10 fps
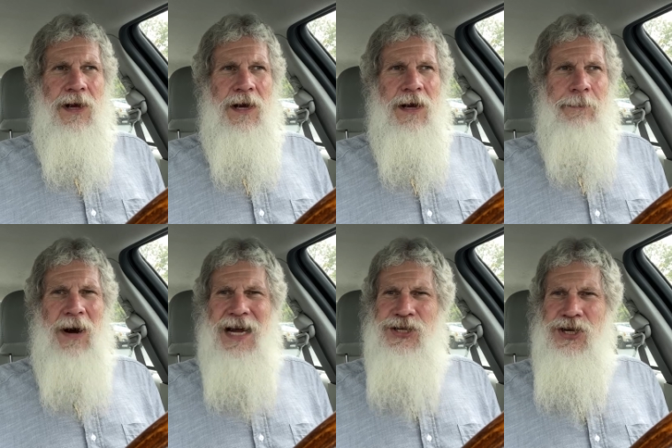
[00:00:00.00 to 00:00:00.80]
uh,
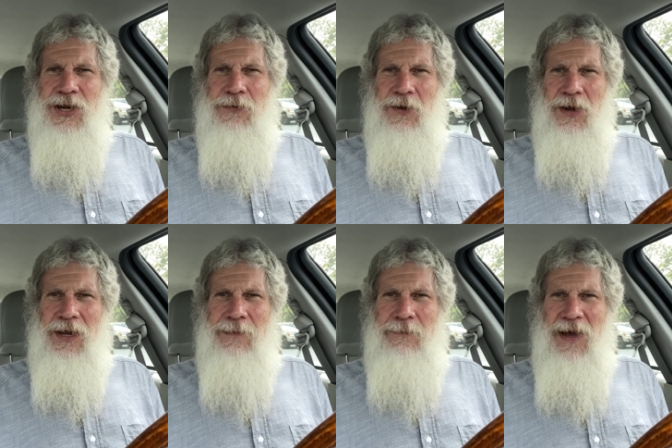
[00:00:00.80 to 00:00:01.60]
Hibachi
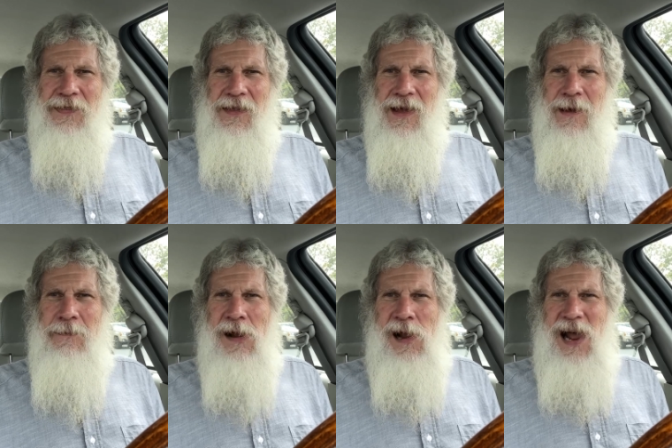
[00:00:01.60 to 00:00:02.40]
Grill in
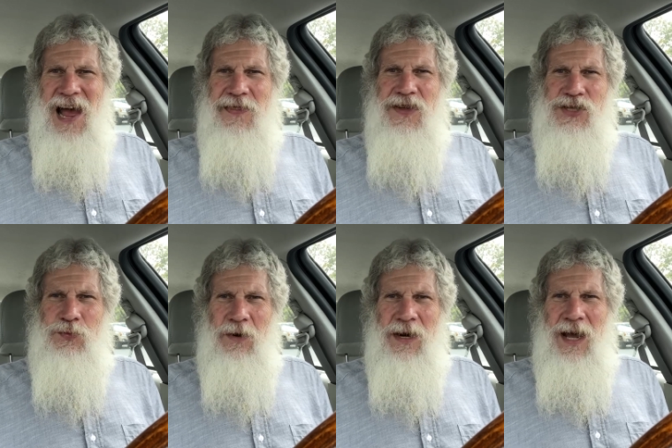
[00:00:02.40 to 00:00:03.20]
Bethlehem and
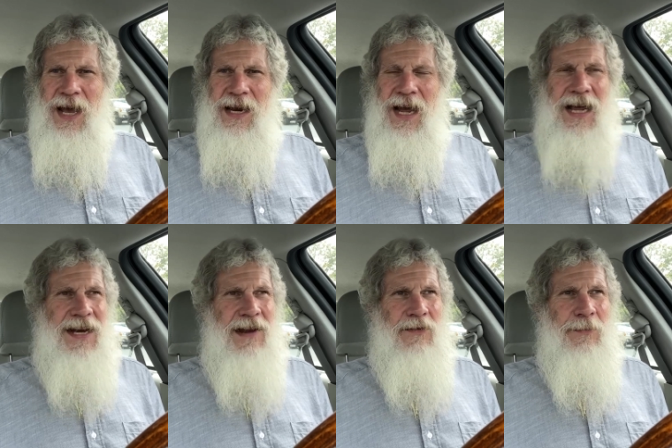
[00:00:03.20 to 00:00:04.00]
this one. And I
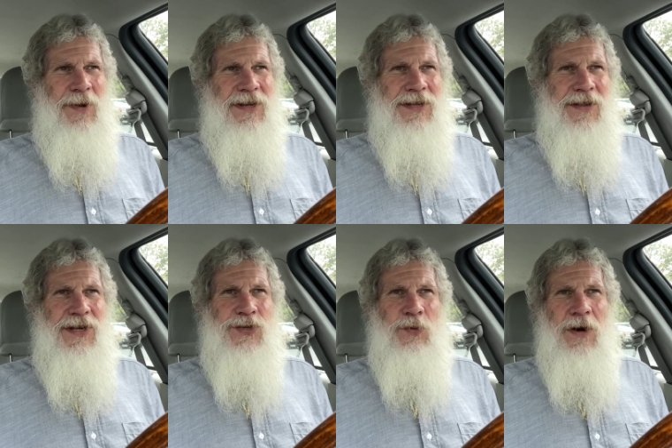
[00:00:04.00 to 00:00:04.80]
had never been to
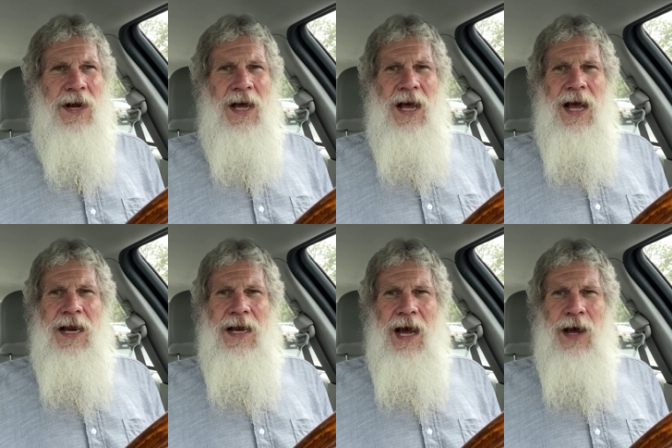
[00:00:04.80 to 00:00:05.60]
this one.
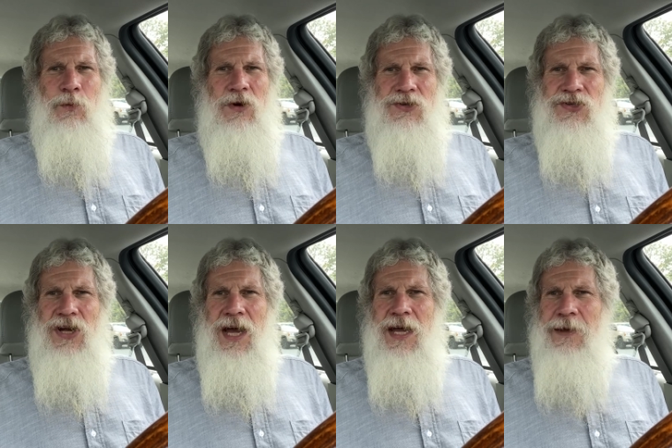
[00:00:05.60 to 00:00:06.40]
And I will
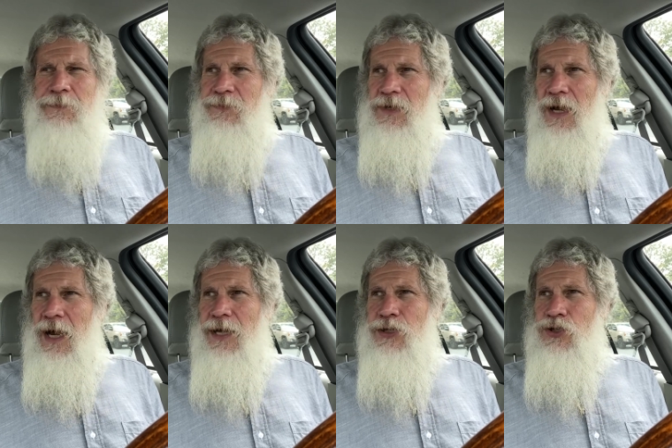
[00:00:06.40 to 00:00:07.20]
say
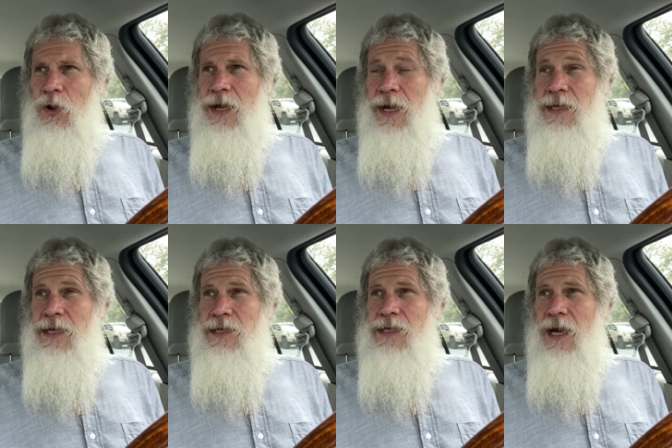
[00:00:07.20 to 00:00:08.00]
I enjoyed it.
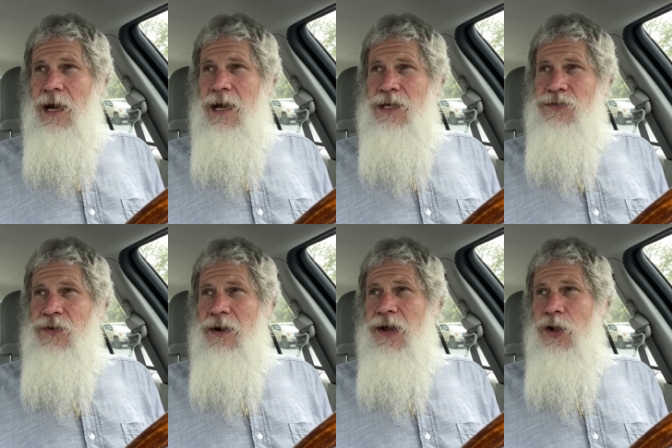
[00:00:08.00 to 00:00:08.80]
It uh, is
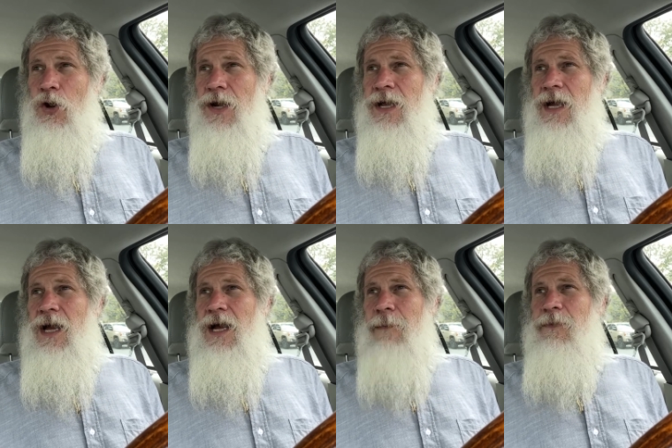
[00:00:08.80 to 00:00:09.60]
very good.
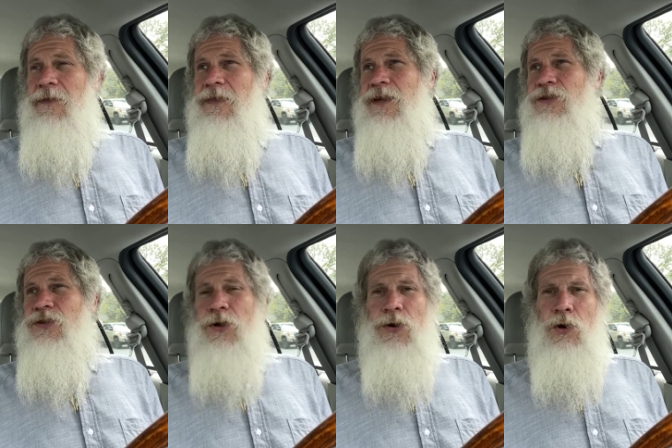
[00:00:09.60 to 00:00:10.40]
A couple of things
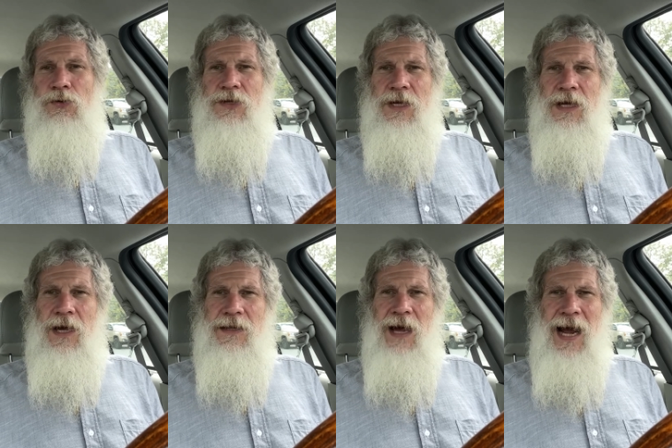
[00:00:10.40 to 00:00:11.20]
to note. The
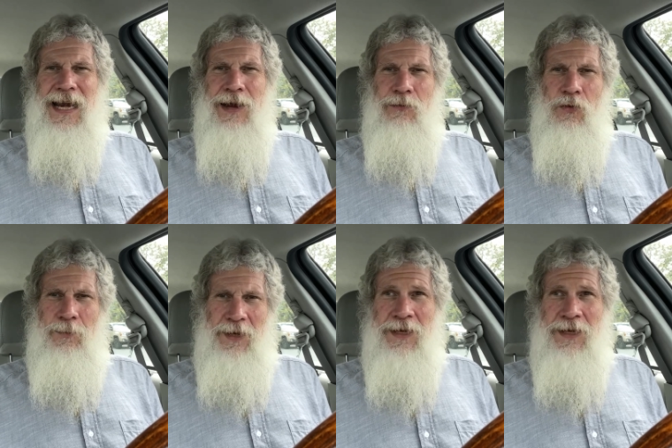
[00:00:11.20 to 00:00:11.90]
uh, dining room